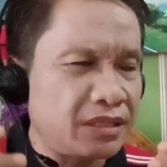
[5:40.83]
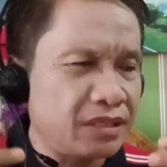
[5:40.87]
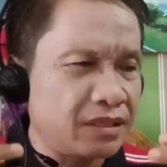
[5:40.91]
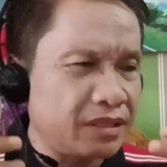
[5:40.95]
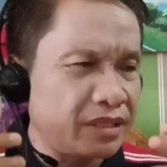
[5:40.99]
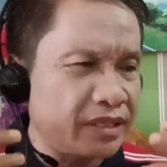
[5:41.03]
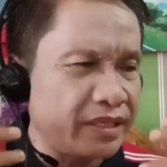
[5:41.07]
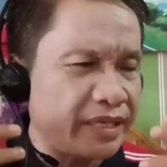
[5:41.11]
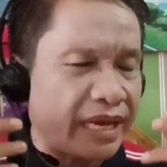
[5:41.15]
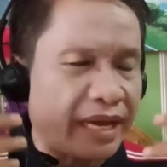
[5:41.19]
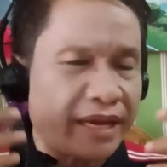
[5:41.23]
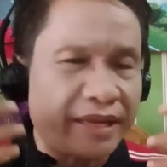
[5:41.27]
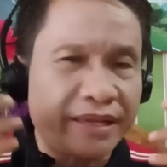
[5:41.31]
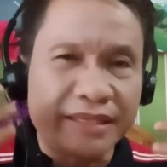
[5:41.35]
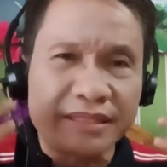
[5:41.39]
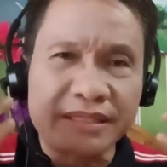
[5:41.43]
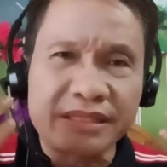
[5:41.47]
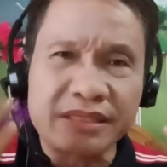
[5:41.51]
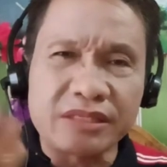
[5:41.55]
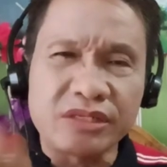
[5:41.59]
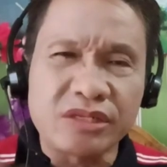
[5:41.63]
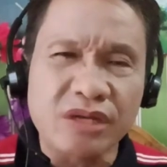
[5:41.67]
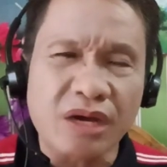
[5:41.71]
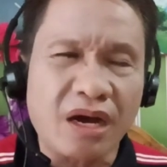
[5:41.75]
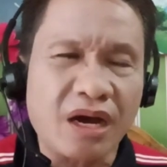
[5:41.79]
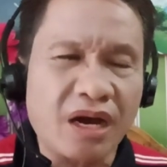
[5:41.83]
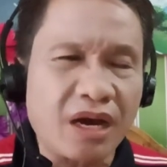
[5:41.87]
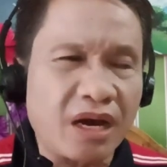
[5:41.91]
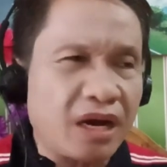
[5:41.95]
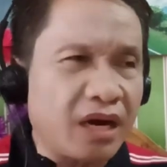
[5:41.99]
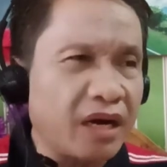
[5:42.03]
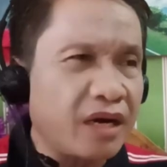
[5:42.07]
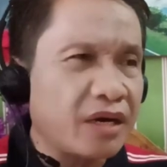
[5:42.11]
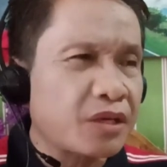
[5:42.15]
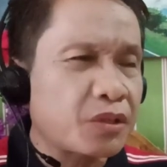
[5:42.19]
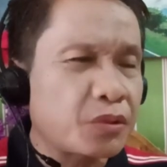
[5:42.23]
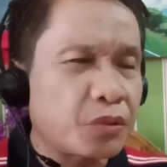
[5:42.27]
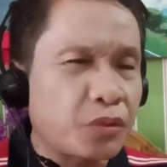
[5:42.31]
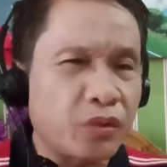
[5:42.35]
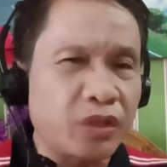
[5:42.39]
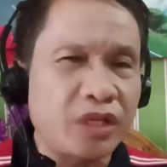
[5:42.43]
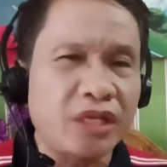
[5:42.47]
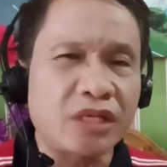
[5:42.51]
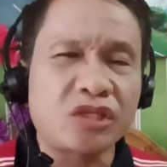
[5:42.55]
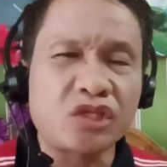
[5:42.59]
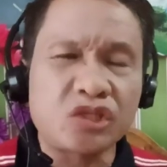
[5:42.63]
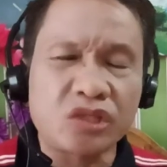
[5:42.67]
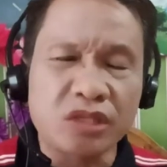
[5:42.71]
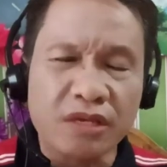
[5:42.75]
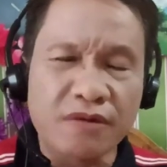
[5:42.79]
yeah, it's dark,
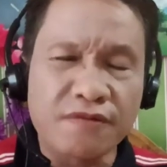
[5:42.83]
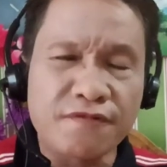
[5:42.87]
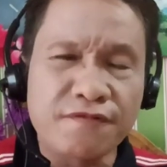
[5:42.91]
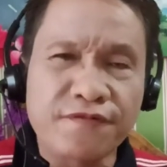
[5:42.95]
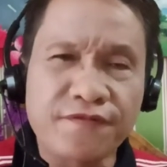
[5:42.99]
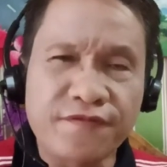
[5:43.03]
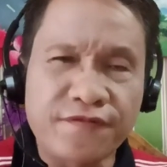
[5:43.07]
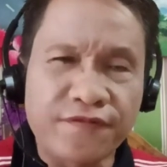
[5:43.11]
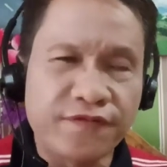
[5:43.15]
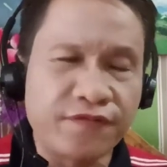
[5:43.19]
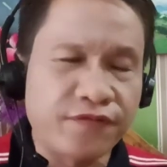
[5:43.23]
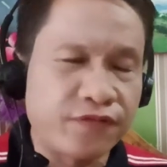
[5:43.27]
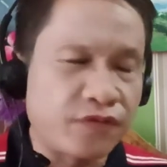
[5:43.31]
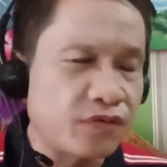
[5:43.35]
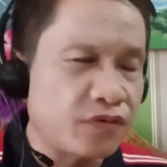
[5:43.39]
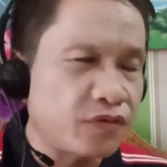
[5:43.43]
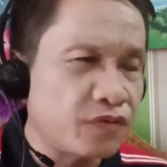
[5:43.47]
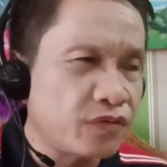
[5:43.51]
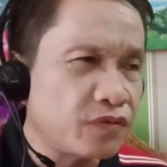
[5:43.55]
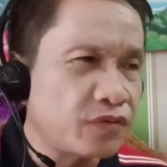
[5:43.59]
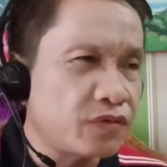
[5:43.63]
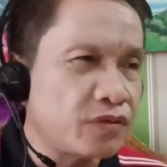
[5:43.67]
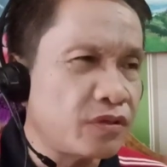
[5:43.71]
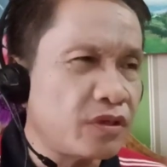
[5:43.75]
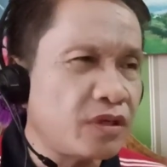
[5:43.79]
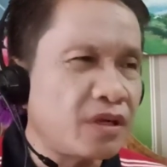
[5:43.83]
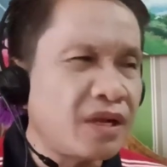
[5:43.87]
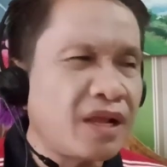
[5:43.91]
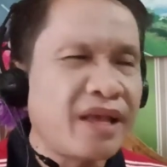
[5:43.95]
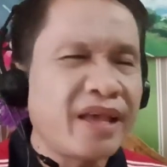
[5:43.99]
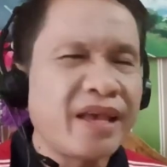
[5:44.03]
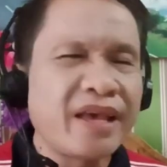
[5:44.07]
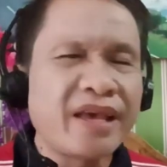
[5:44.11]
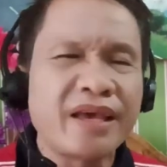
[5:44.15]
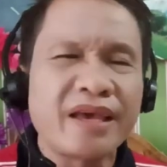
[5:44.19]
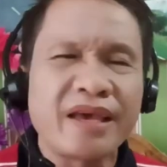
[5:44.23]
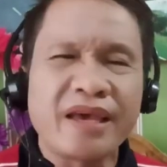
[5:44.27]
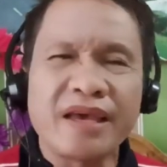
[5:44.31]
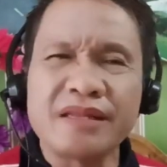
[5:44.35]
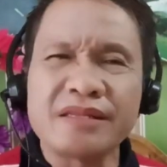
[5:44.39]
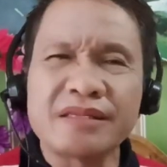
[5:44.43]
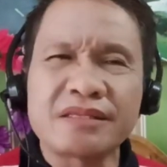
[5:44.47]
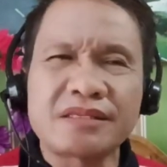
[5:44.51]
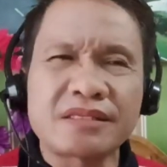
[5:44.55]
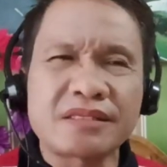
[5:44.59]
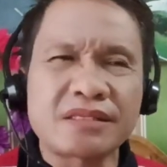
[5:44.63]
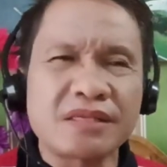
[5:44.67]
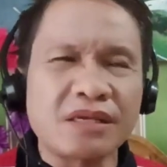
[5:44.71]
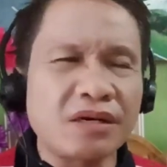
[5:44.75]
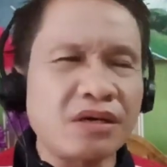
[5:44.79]
rich, and full, and
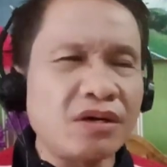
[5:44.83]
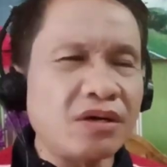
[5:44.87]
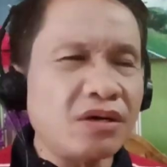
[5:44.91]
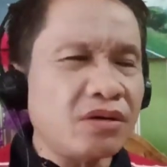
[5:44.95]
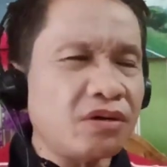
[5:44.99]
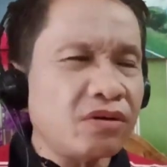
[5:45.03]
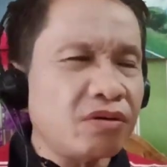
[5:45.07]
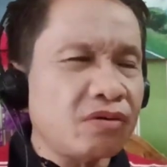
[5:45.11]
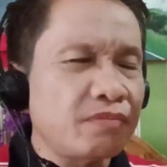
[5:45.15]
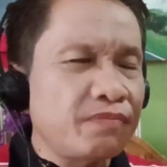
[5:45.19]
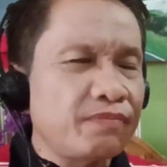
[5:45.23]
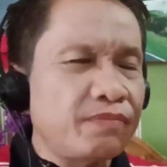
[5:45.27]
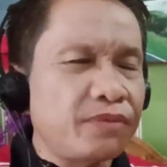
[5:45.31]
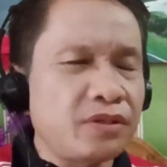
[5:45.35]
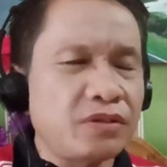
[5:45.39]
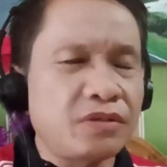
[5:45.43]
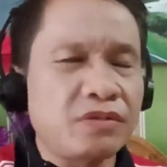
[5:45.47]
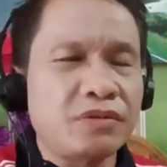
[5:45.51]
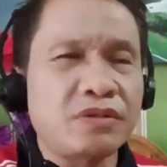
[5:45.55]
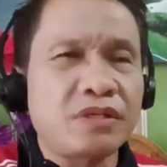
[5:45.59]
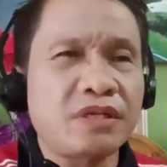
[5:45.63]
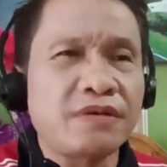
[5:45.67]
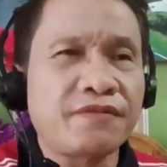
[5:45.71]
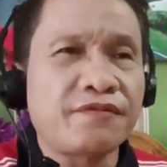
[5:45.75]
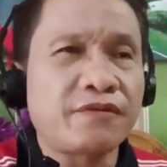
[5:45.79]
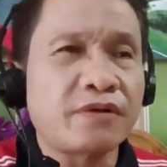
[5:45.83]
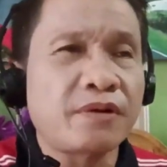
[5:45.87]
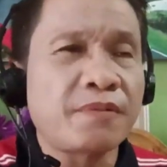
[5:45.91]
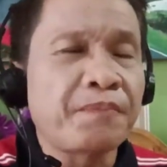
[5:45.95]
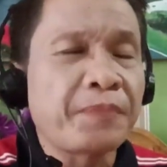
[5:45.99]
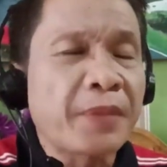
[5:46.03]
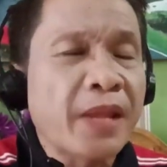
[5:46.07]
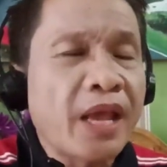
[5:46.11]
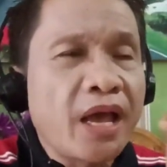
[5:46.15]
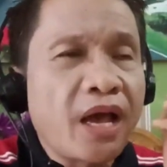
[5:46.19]
so beautiful.